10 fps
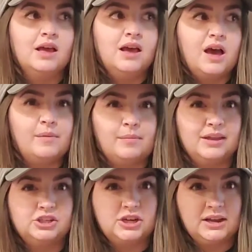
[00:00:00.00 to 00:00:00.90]
I
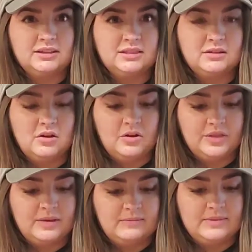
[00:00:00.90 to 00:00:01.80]
might check on
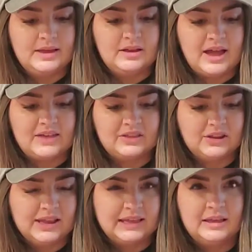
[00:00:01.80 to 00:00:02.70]
them at the
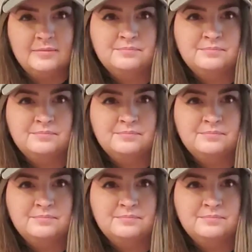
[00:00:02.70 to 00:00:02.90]
like